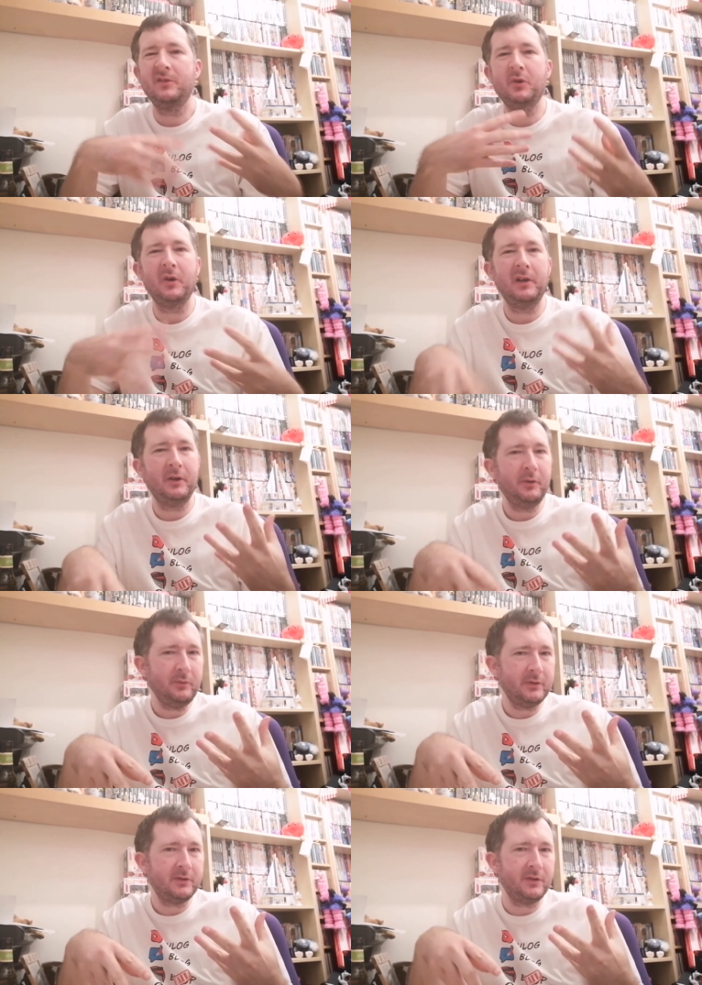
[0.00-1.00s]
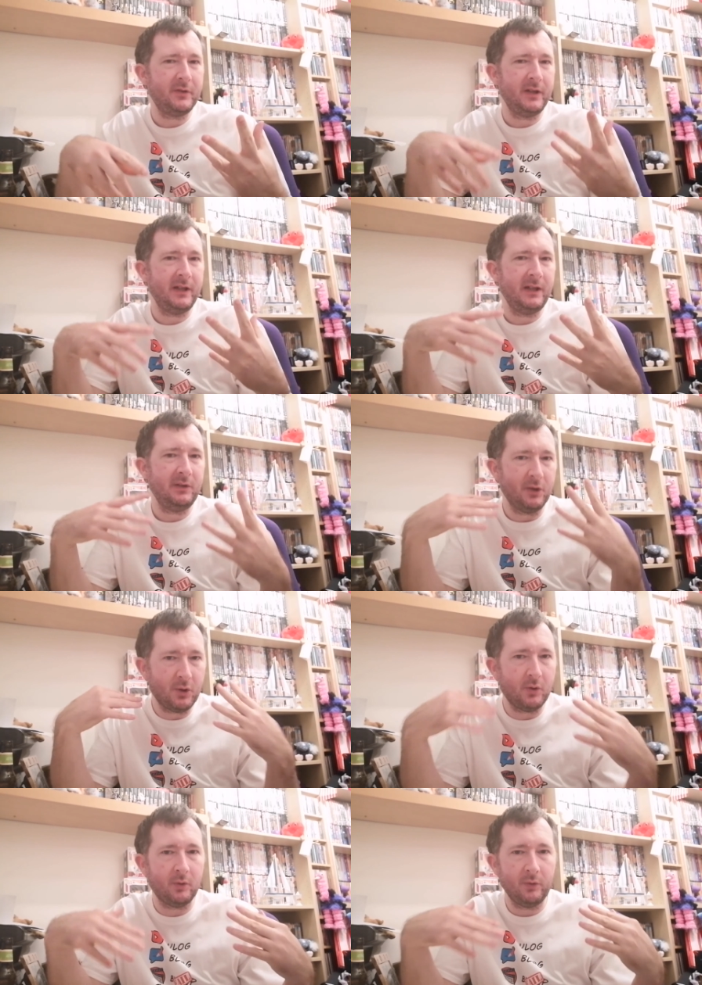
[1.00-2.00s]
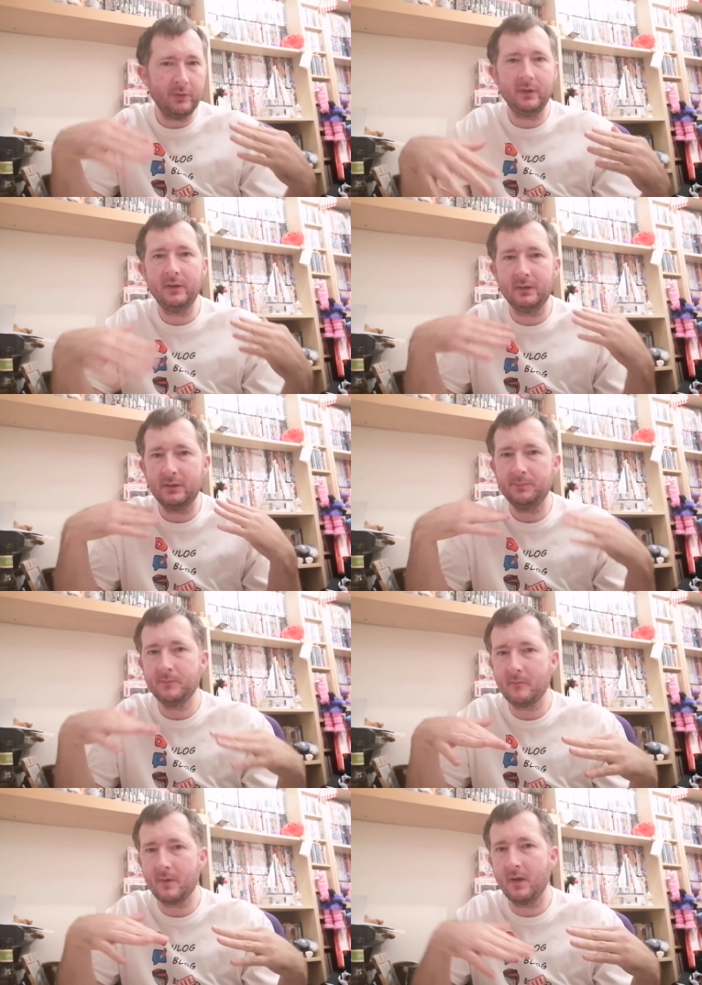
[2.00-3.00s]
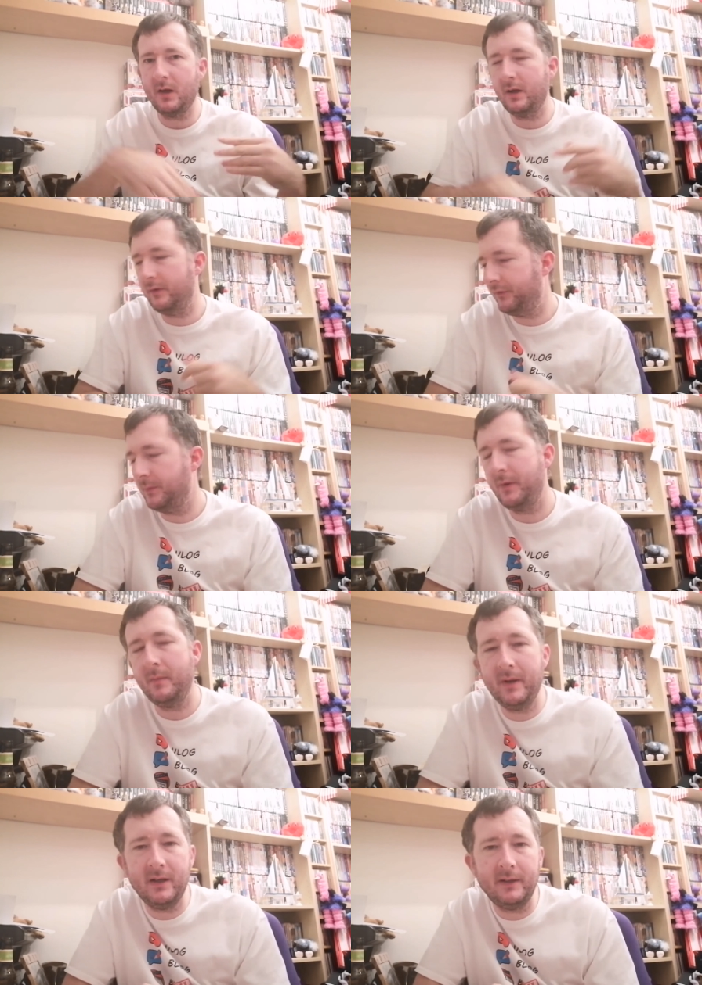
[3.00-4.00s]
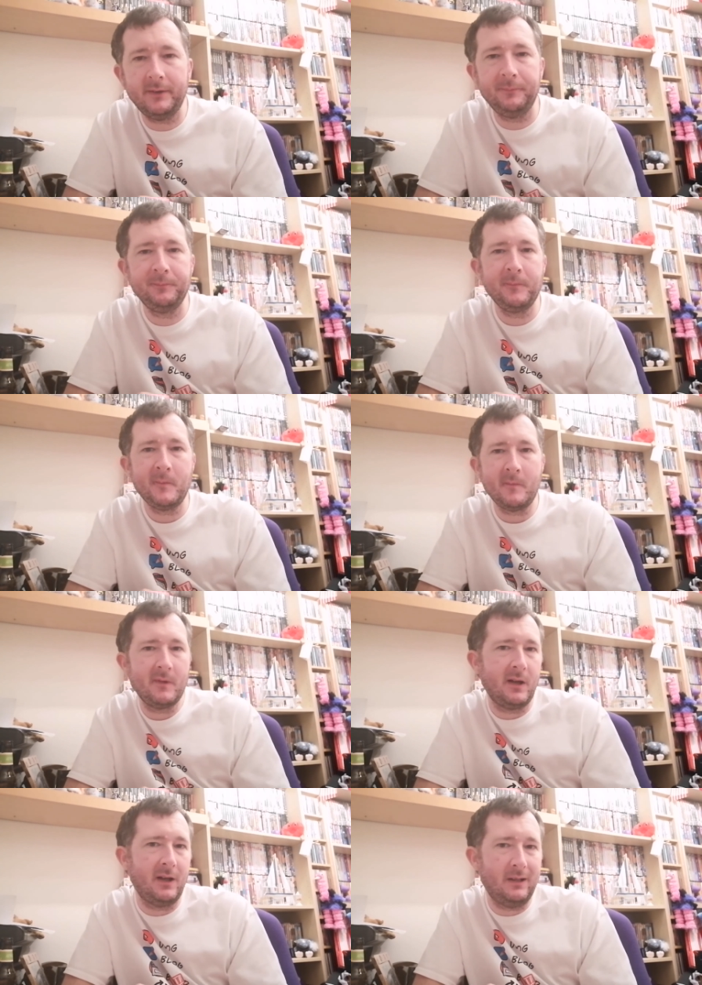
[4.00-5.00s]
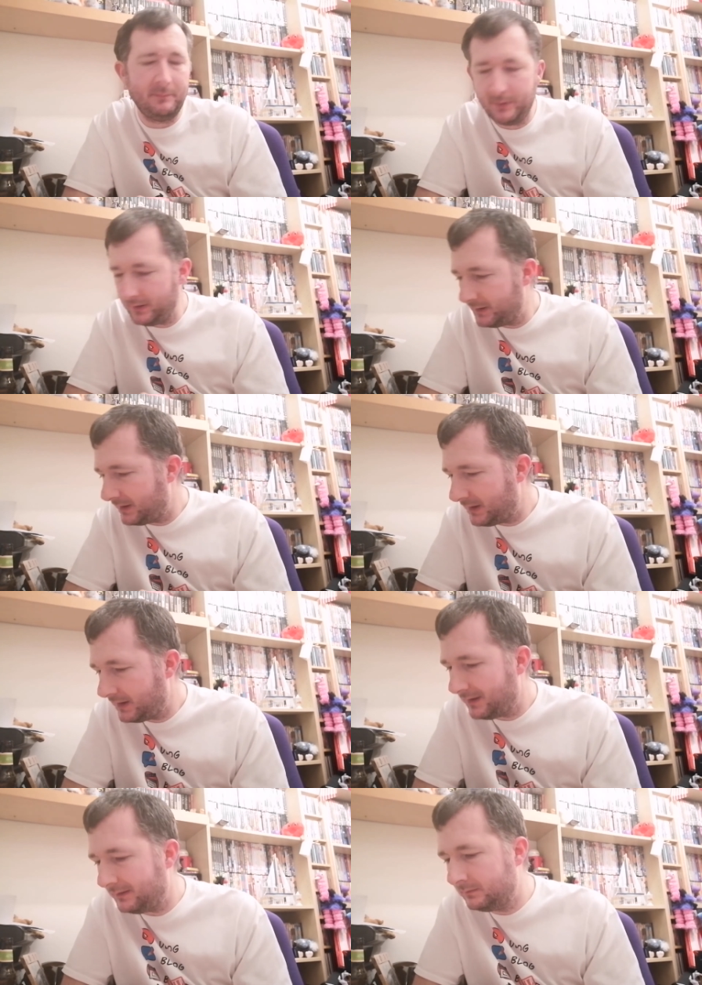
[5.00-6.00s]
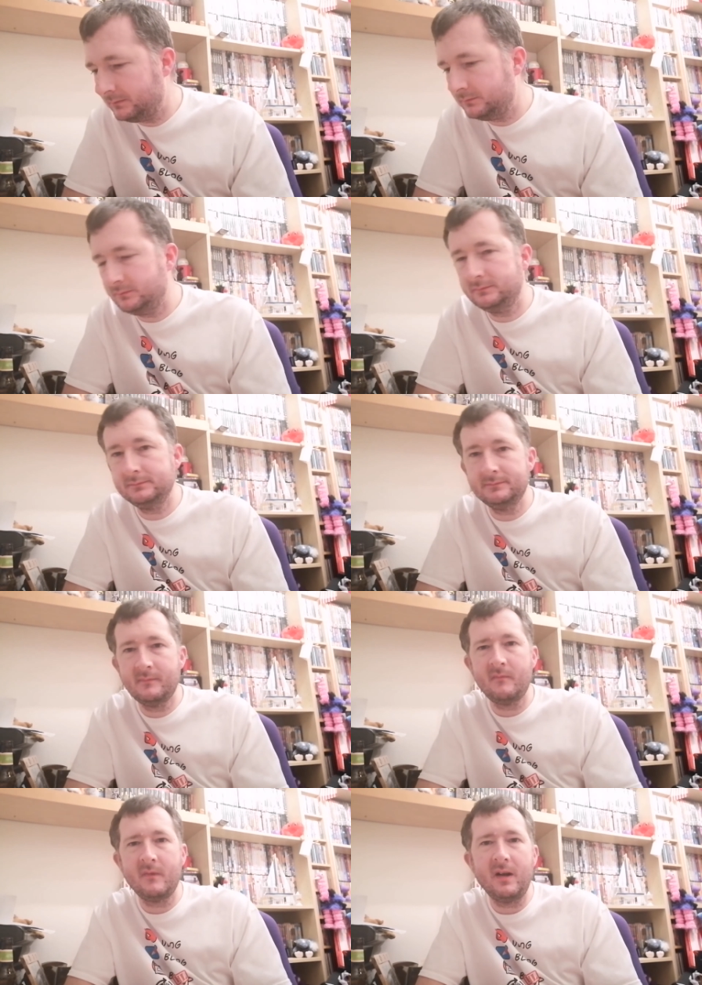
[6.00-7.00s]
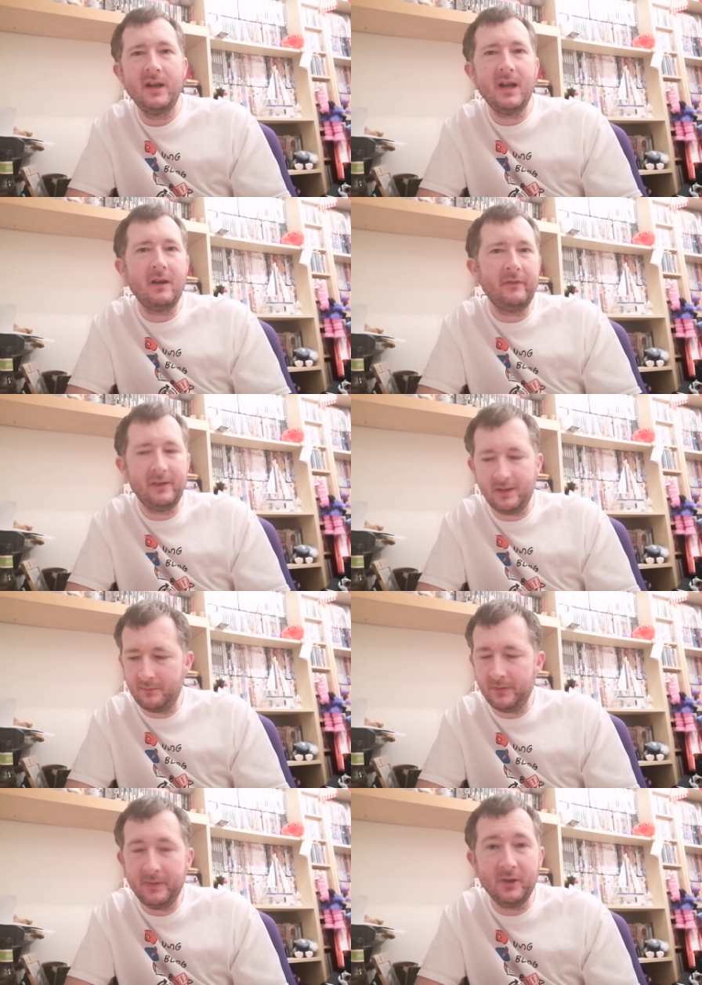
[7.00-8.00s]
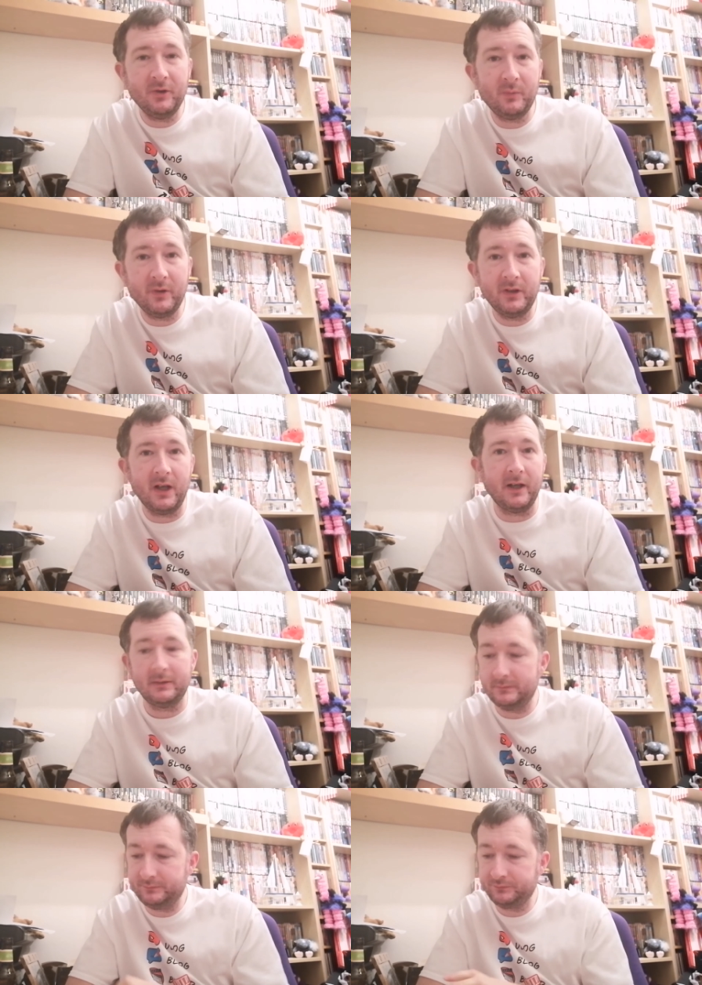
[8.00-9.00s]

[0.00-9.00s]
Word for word: dilutes the the coarseness of some of the beers. But uh, yeah, um, it's been a good one today.